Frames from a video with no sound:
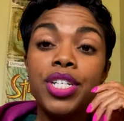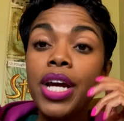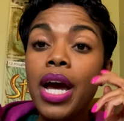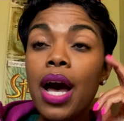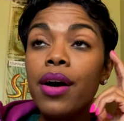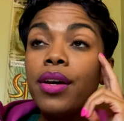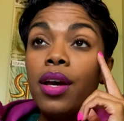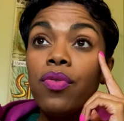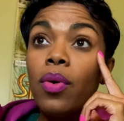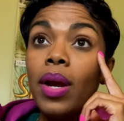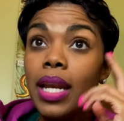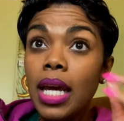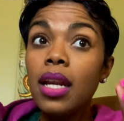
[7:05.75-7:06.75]
y'all, if
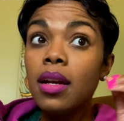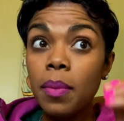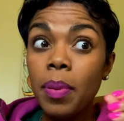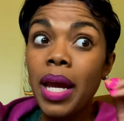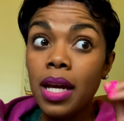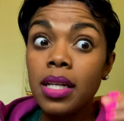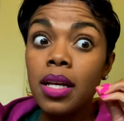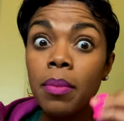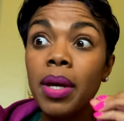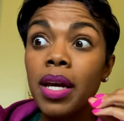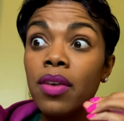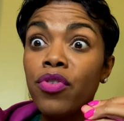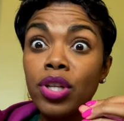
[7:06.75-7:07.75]
we needed a
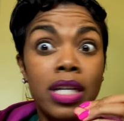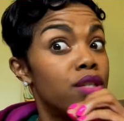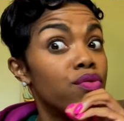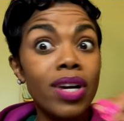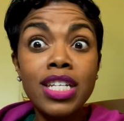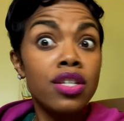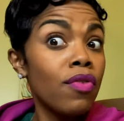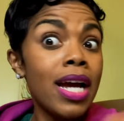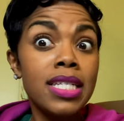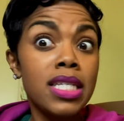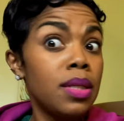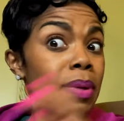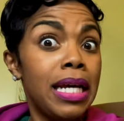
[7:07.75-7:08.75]
pandemic for these
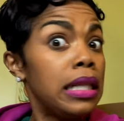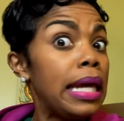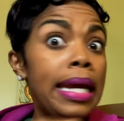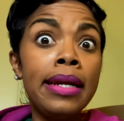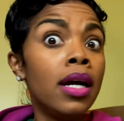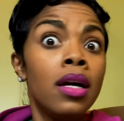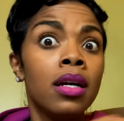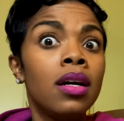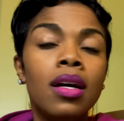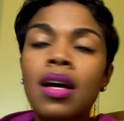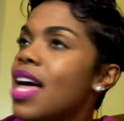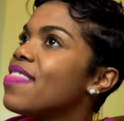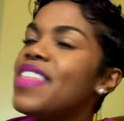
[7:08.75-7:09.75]
restaurants to be cleaner,
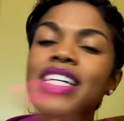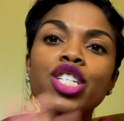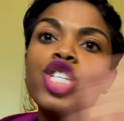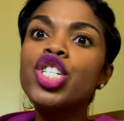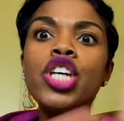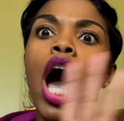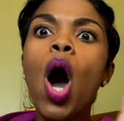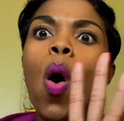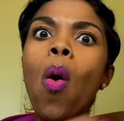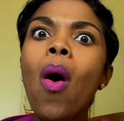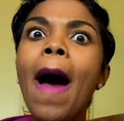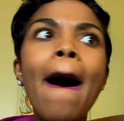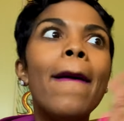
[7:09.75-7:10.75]
then
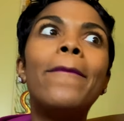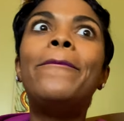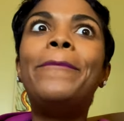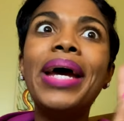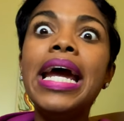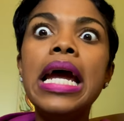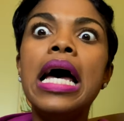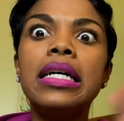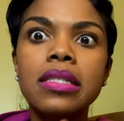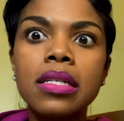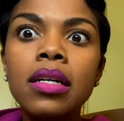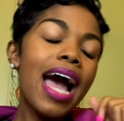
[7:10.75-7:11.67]
so be it.